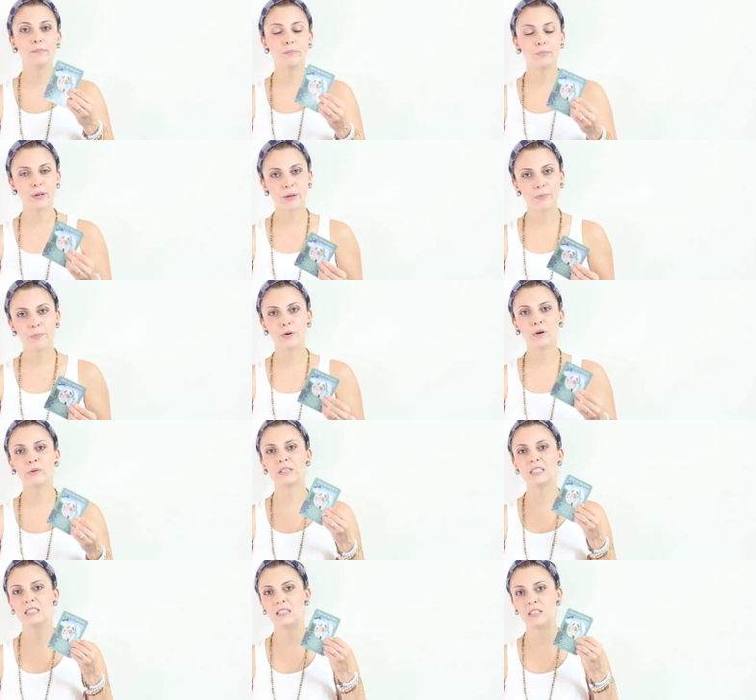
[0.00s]
people
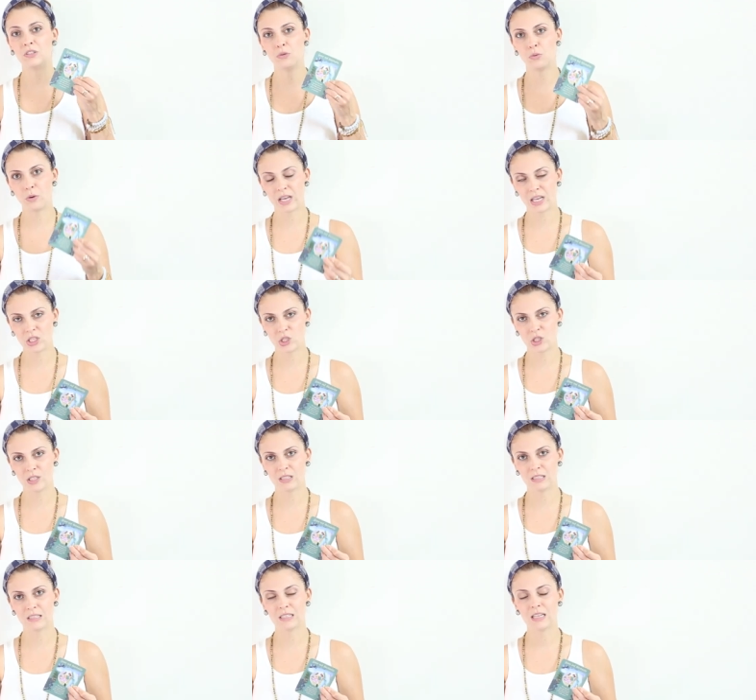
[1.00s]
and
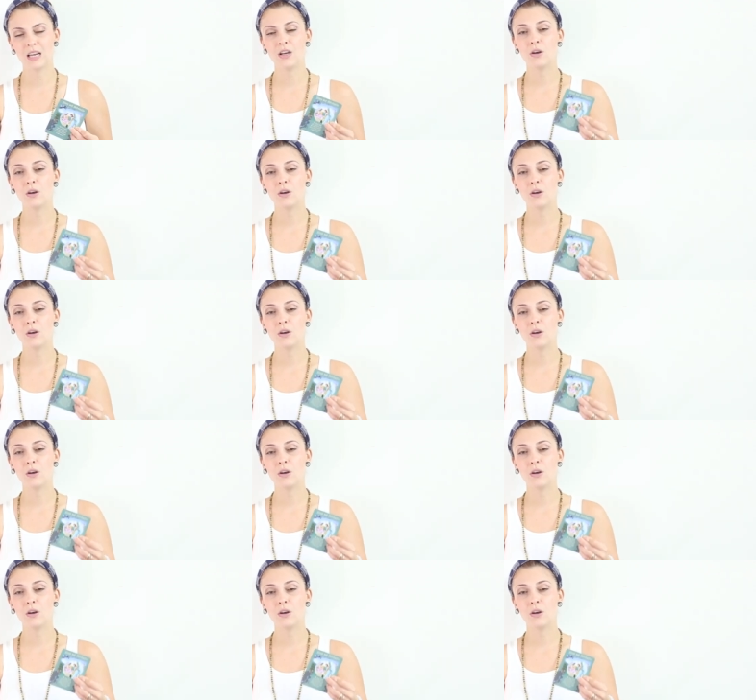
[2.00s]
situations